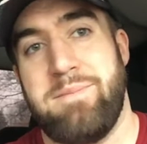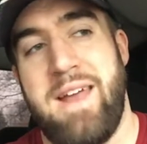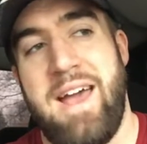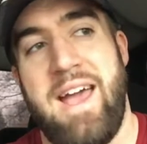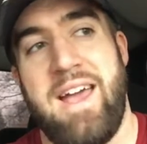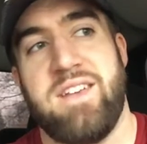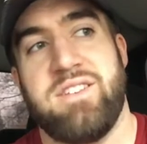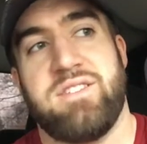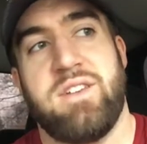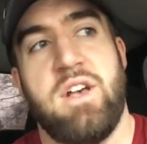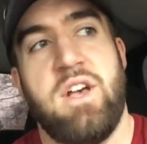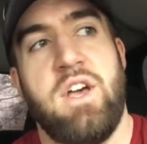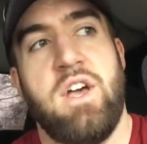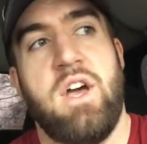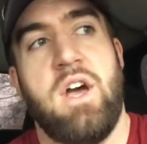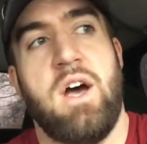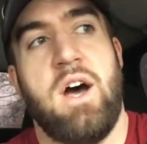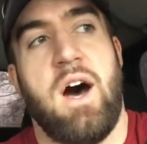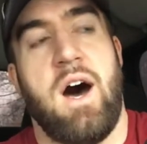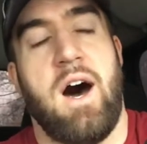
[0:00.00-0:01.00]
days.
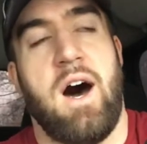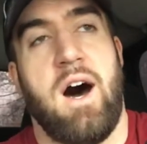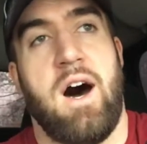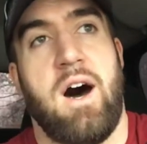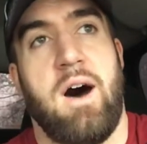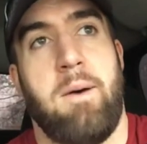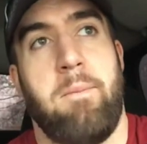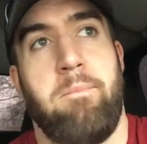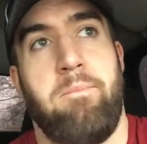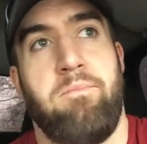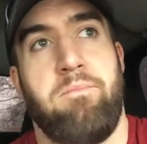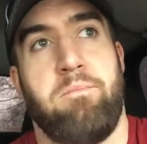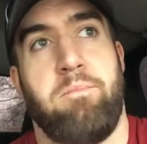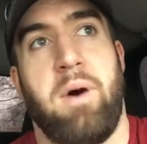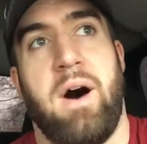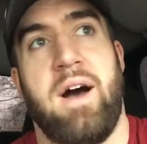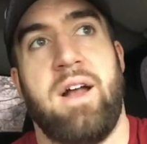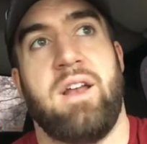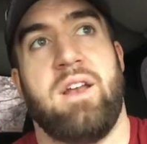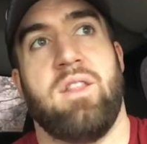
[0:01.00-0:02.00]

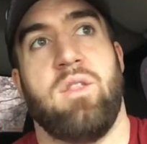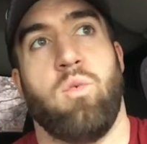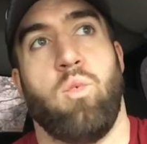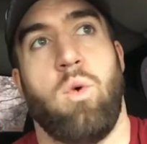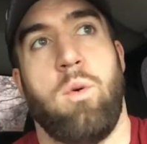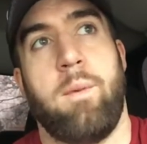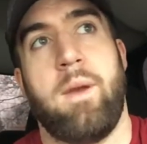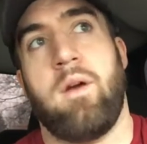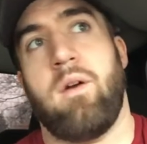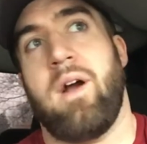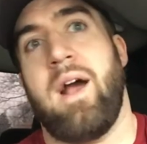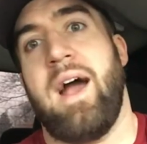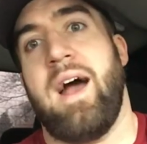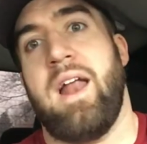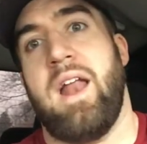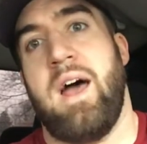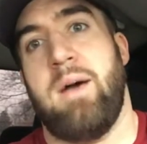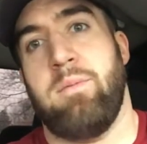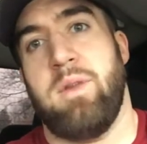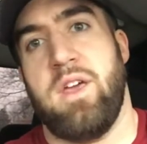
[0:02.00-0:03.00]
But when we were
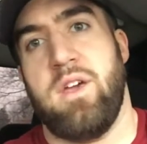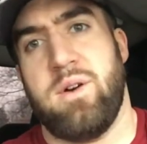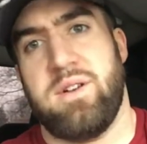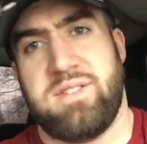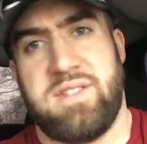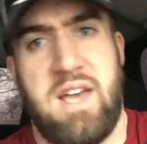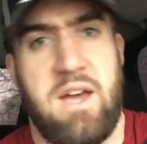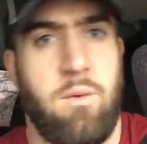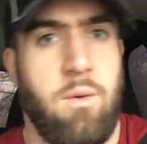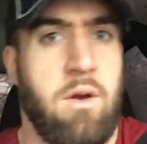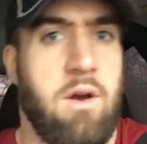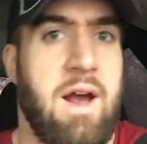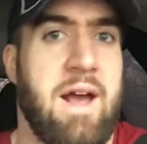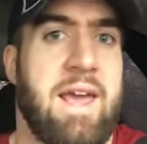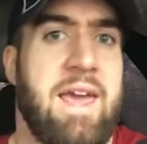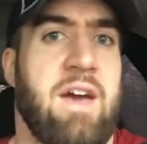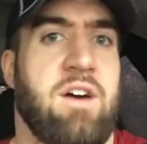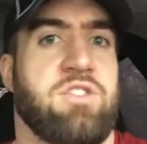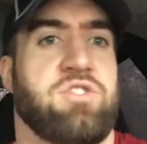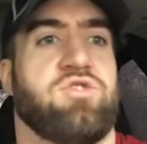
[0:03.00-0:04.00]
at MDUSA and we were
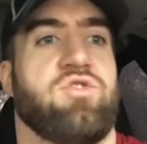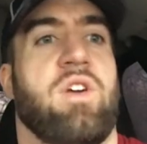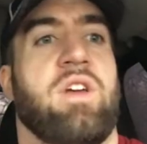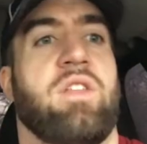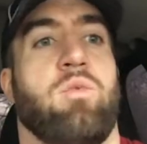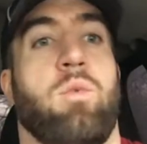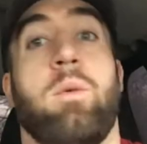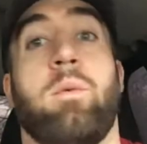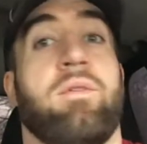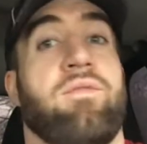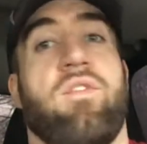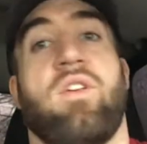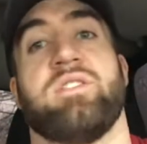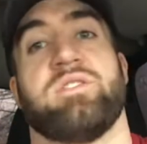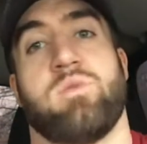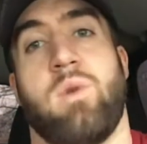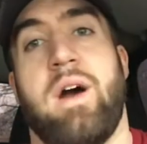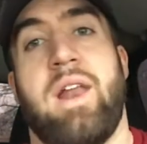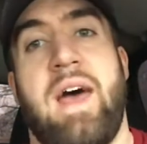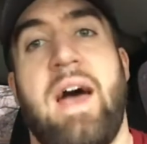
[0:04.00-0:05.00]
at Cal Strength, we would
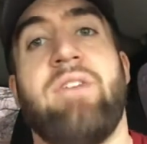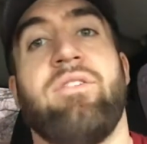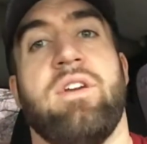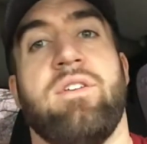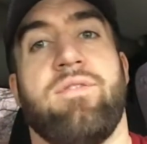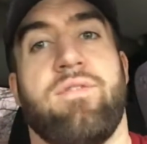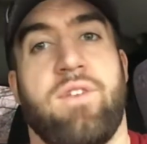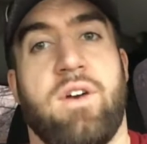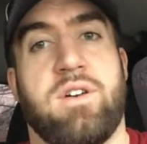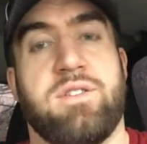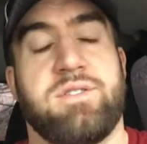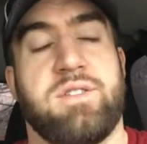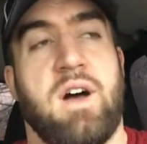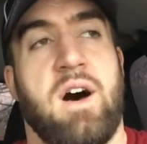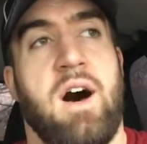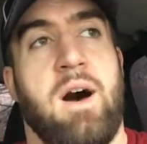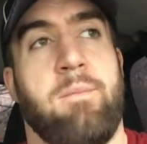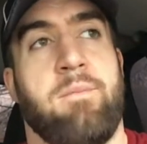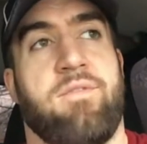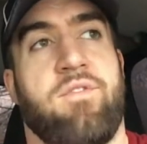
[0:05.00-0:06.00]
front squat heavy first.
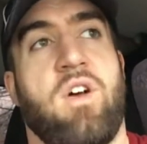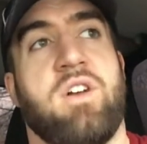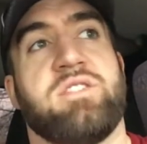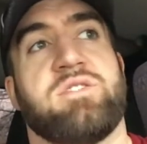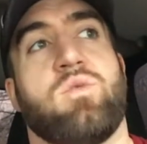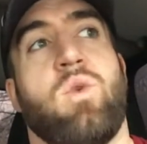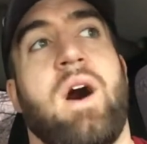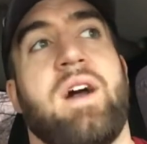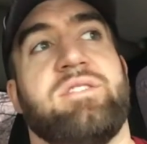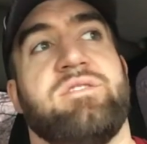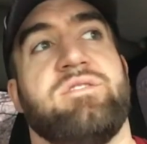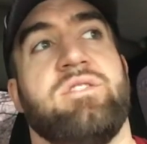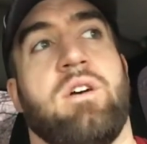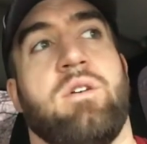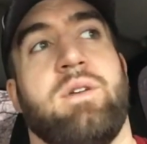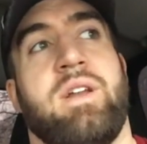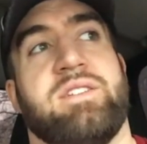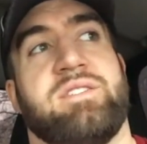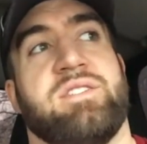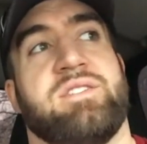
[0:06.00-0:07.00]
Front squats
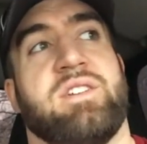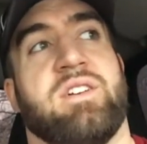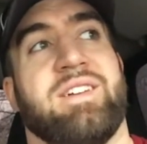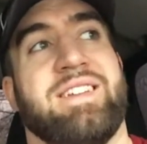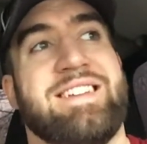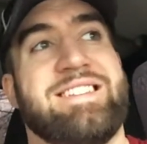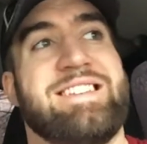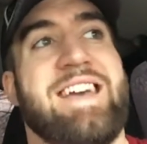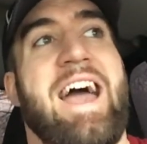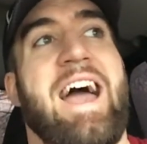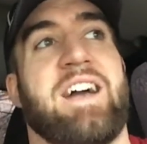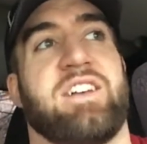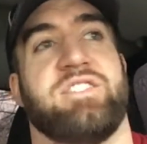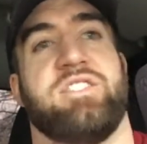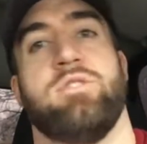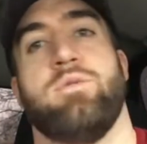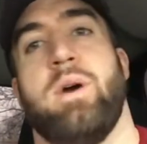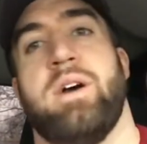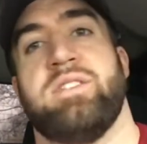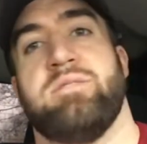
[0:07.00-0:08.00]
don't necessarily
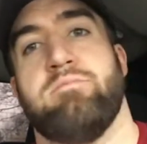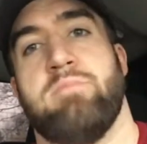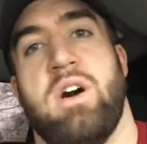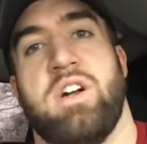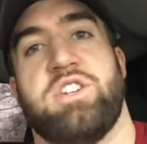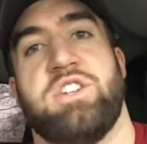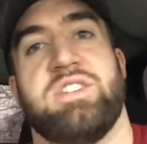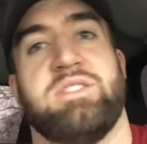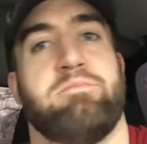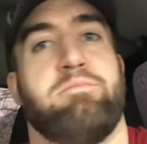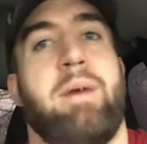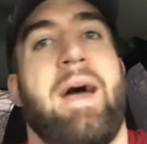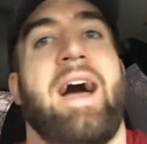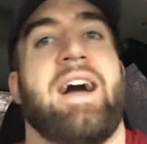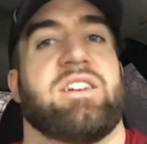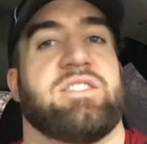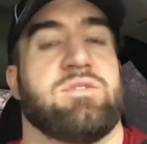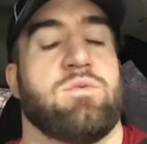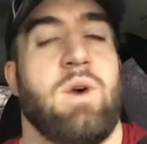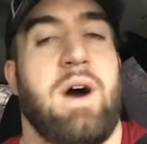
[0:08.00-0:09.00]
tax you as much as
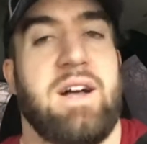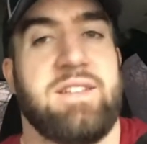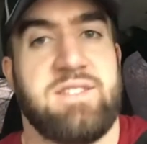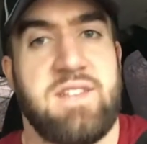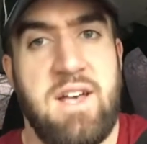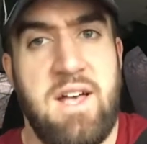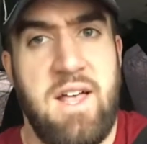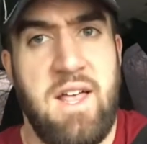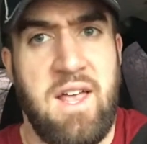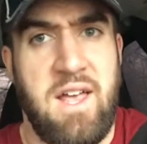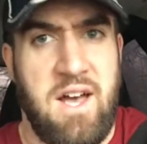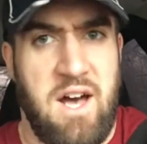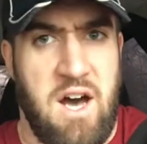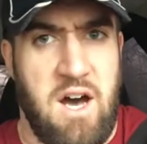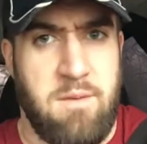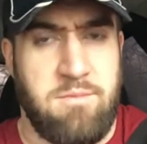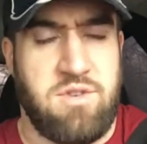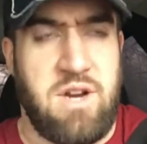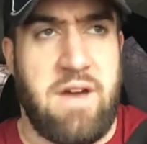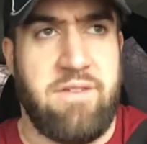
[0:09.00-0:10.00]
back squats.
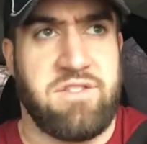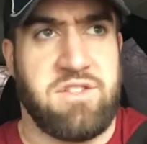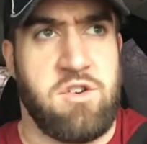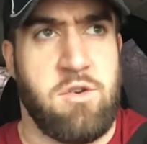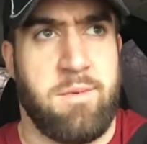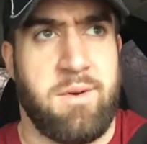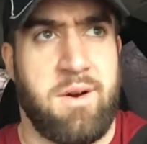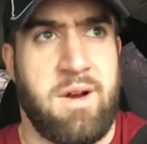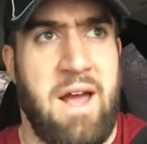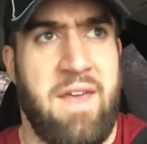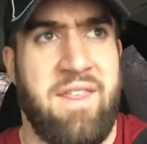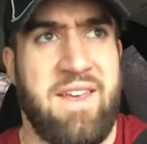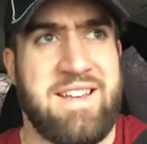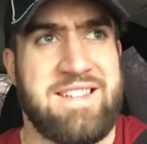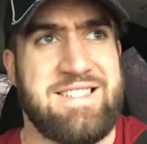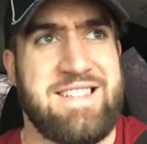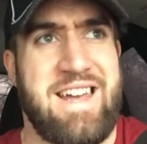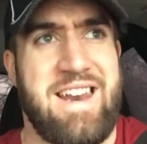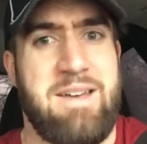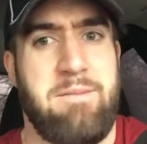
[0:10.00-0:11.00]
Travis Cooper, I
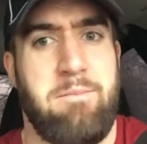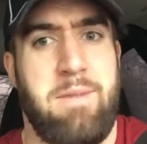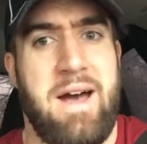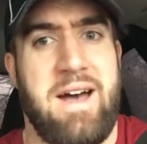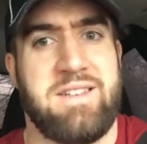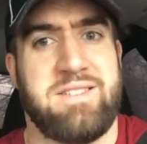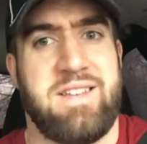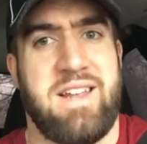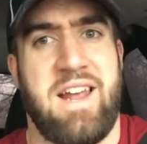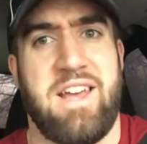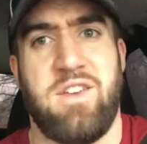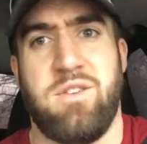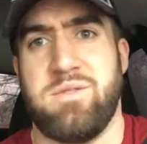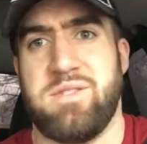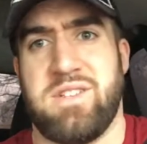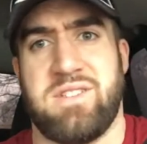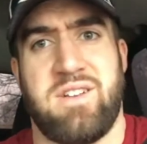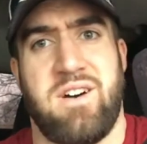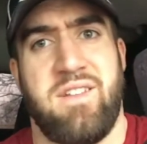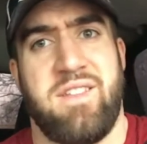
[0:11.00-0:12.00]
think, said it best, and I
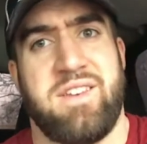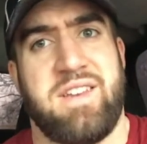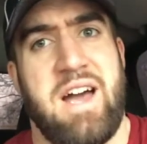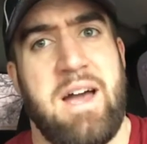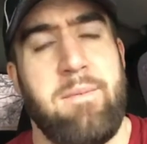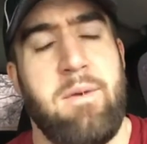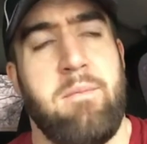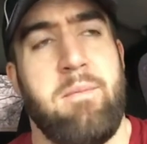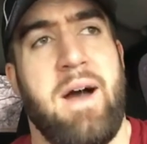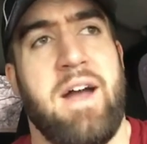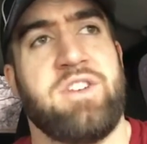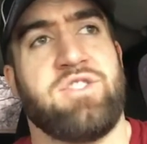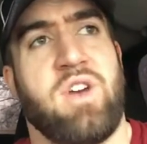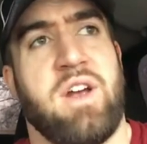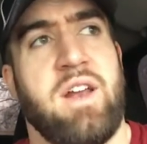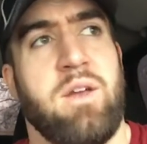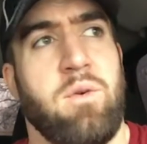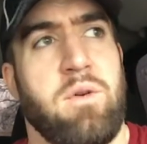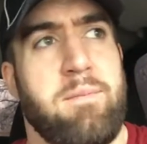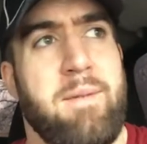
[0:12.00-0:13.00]
use this all the time in my
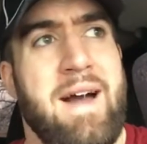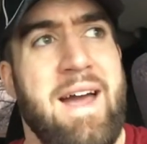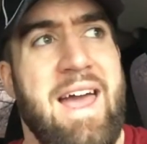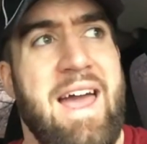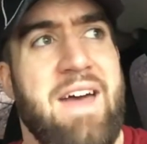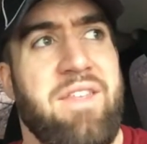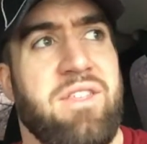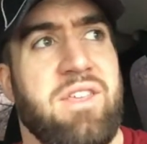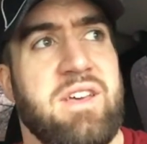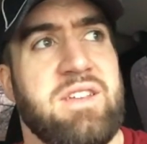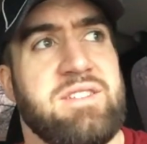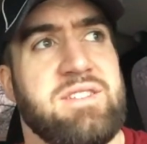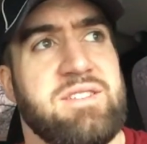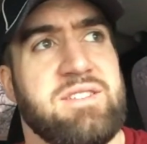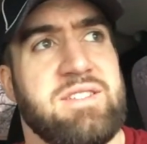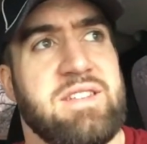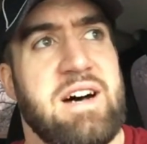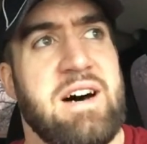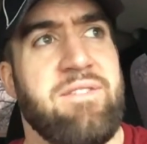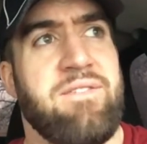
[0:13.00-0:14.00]
training with my athletes
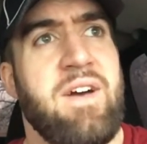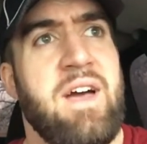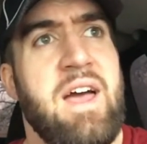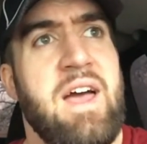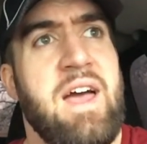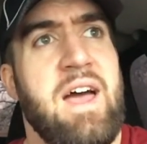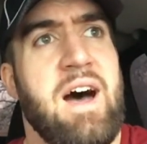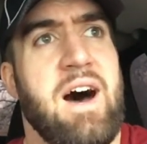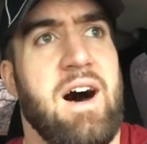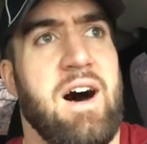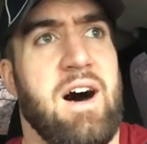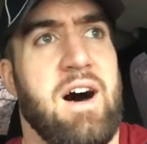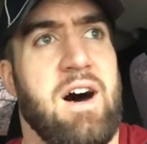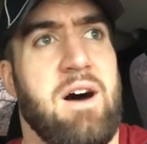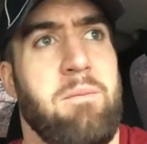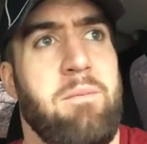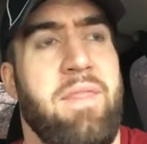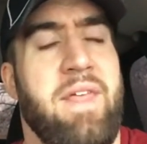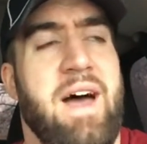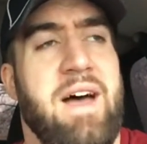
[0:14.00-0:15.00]
and stuff,
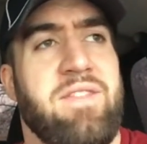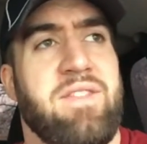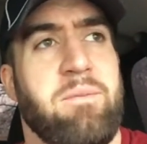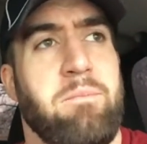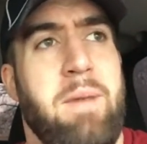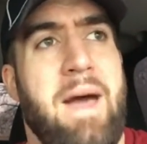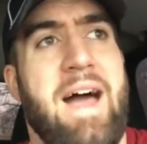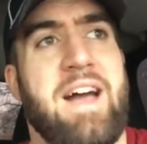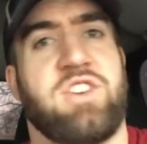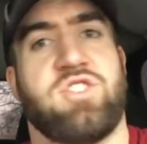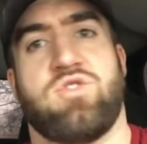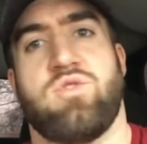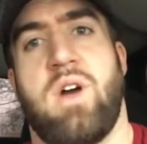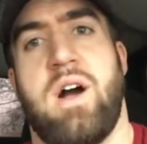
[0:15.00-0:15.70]
that the back